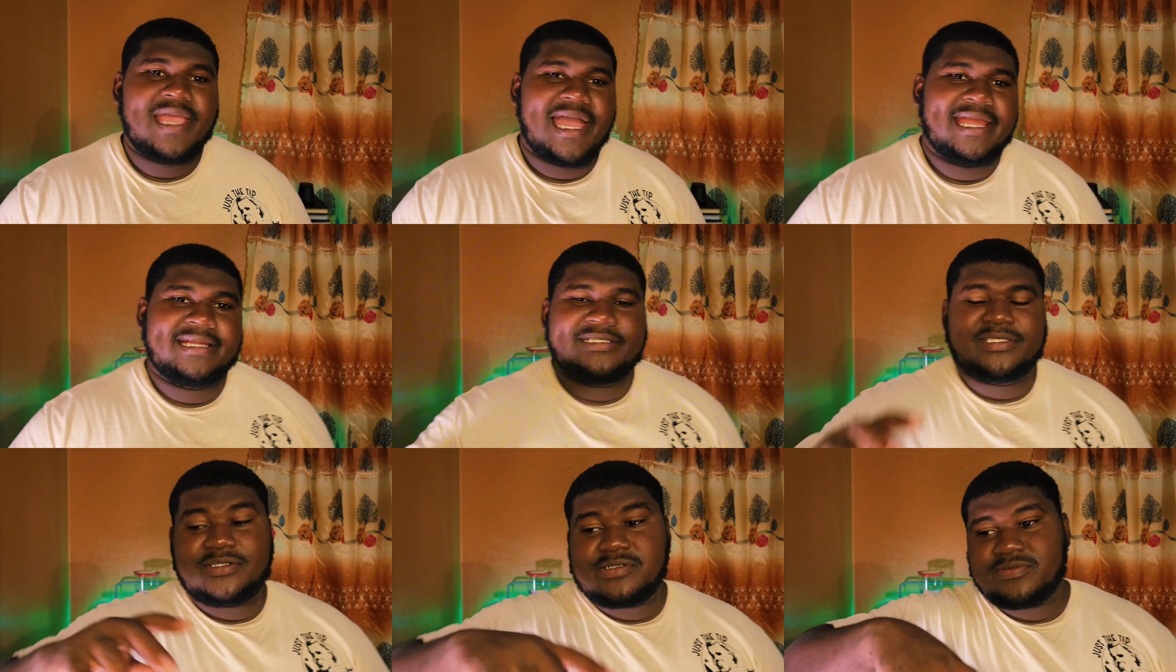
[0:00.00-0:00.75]
Alright,
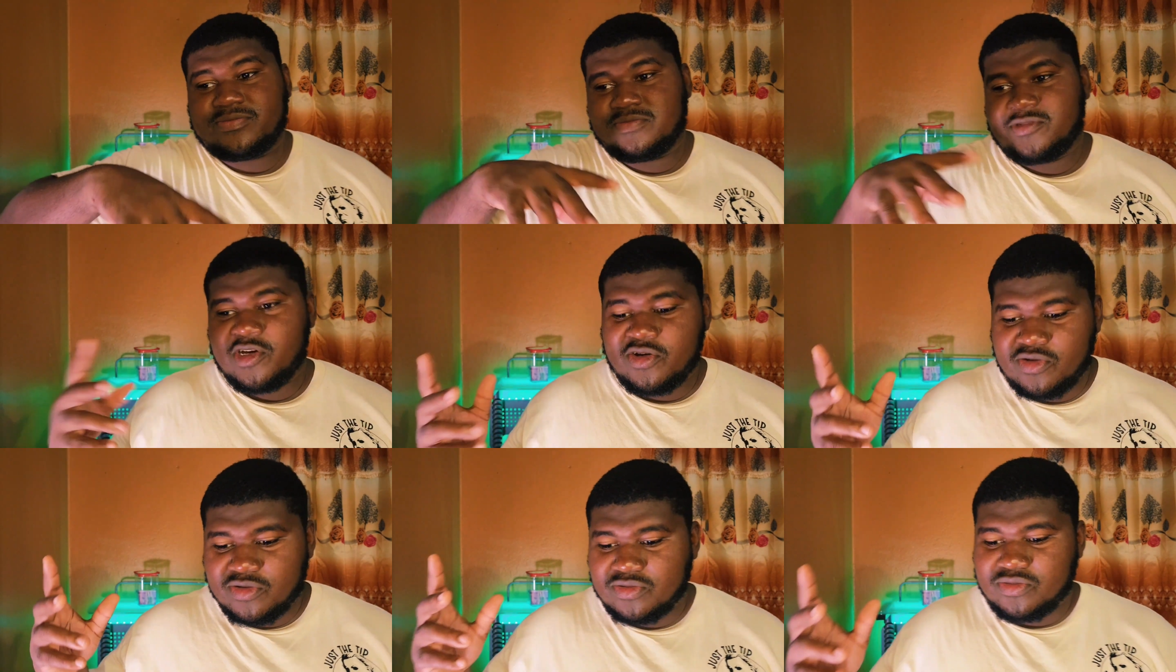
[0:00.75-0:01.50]
so
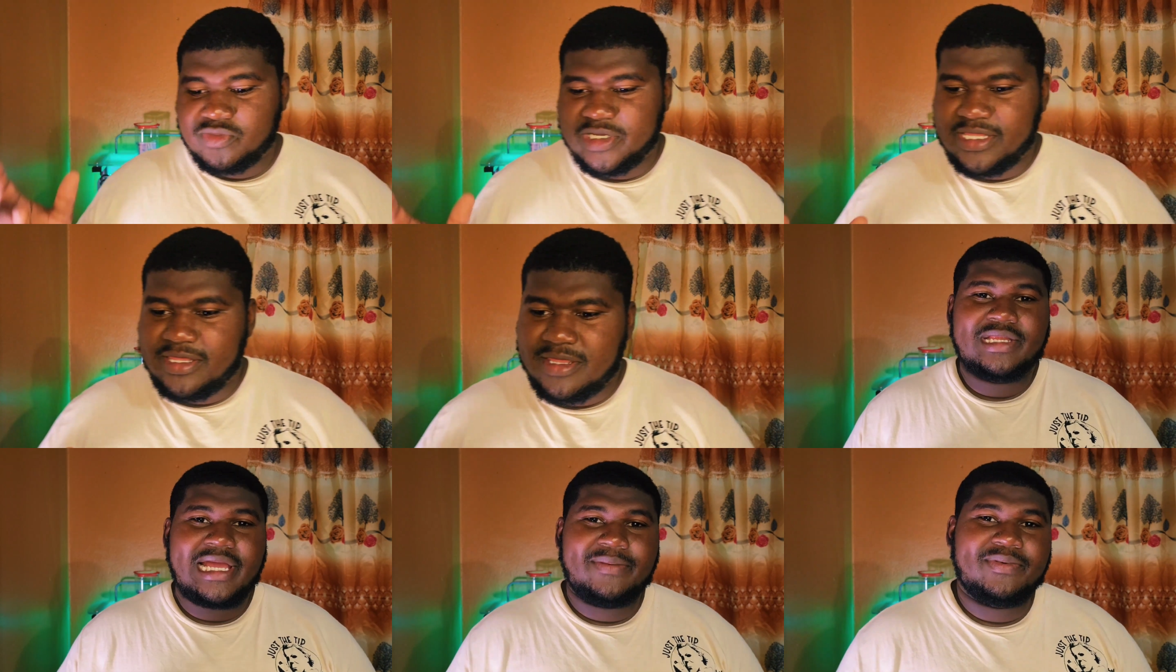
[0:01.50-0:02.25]
now with
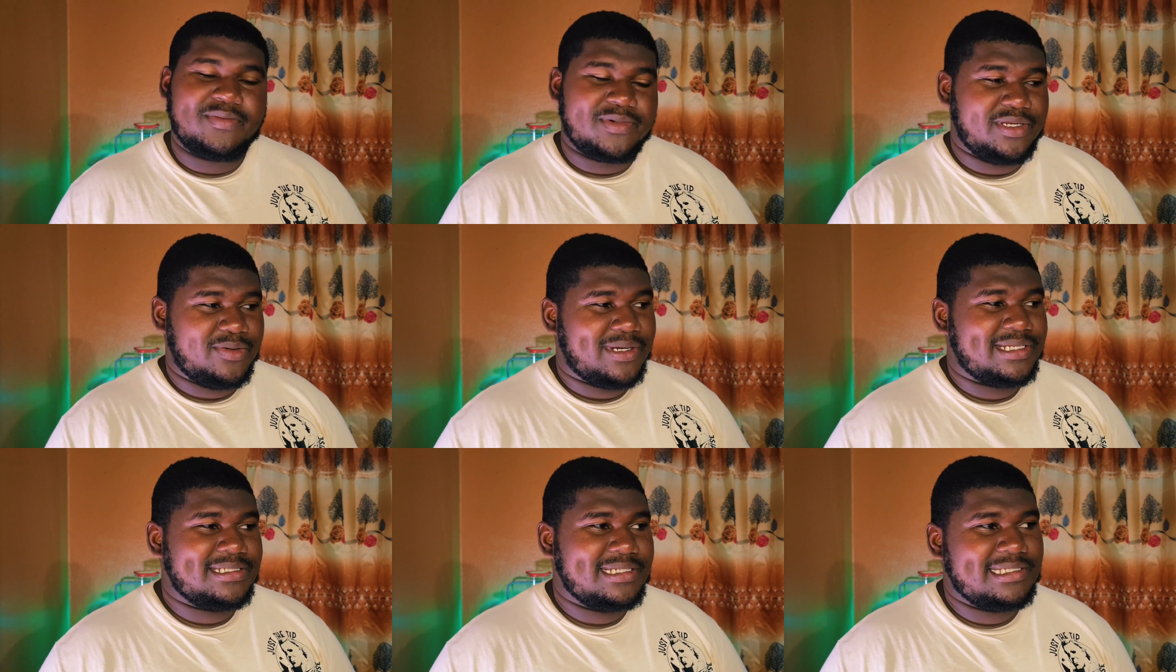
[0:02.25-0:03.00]
the IPO money,
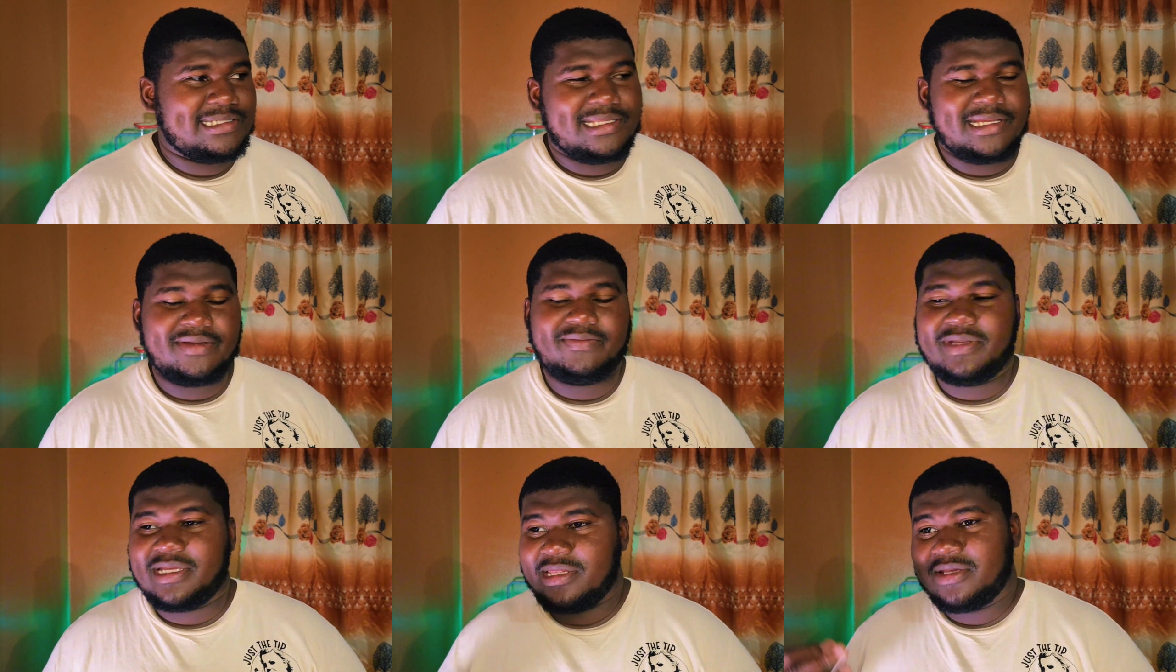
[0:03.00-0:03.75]
what is their
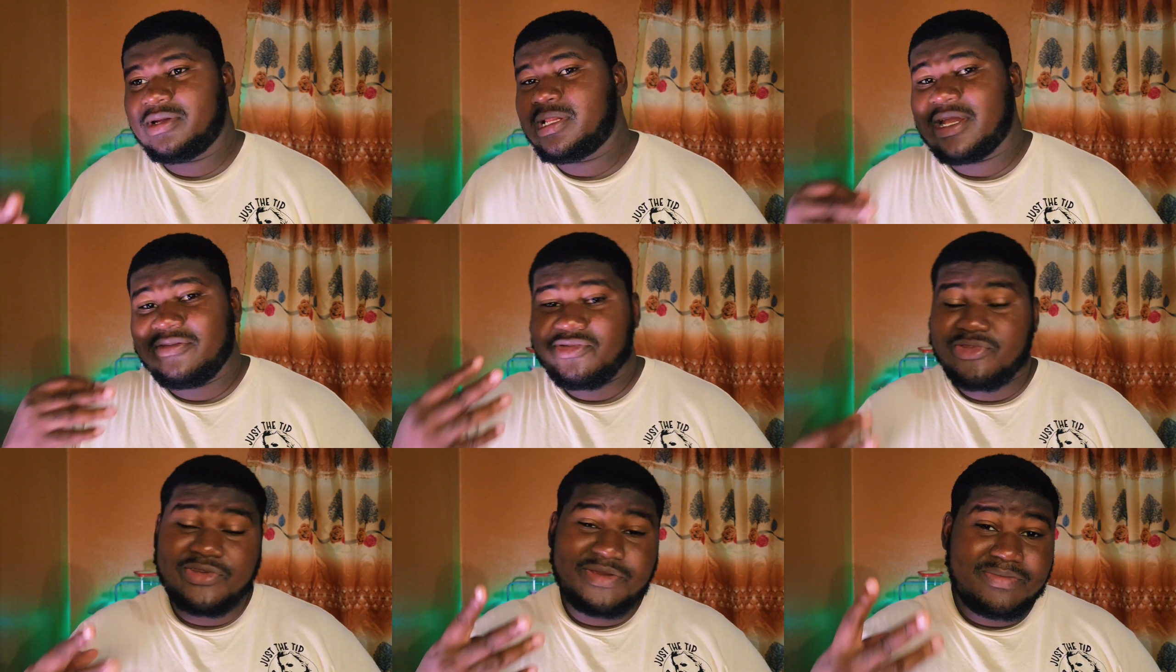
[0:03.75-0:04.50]
main? They really have
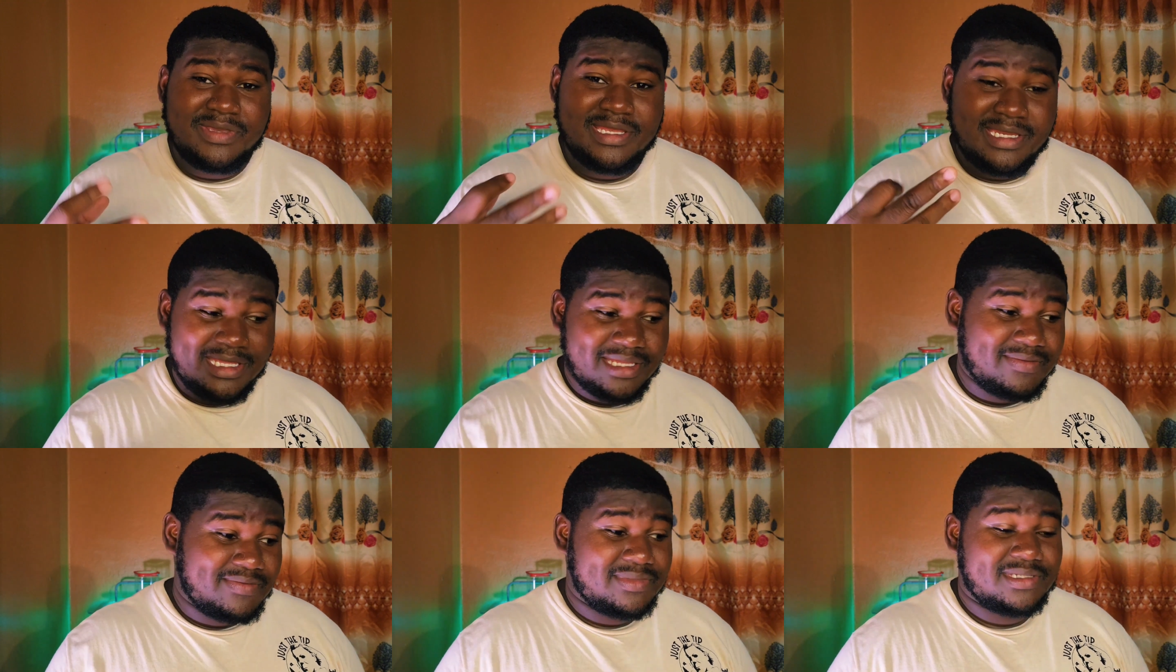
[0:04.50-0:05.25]
three main
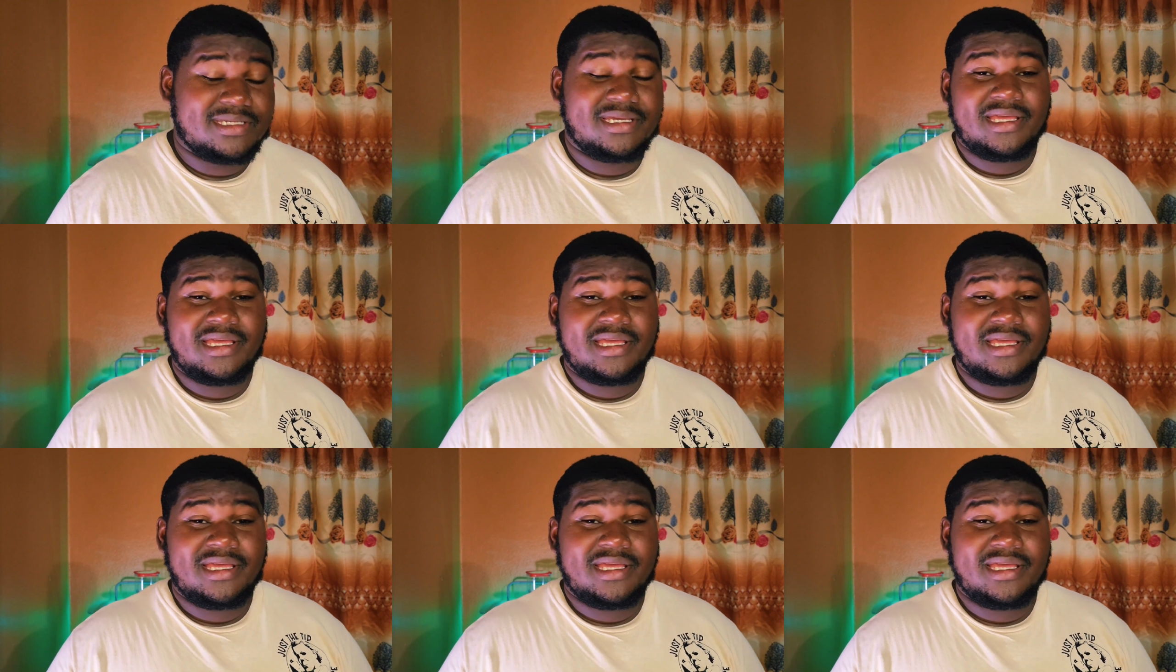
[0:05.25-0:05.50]
aims,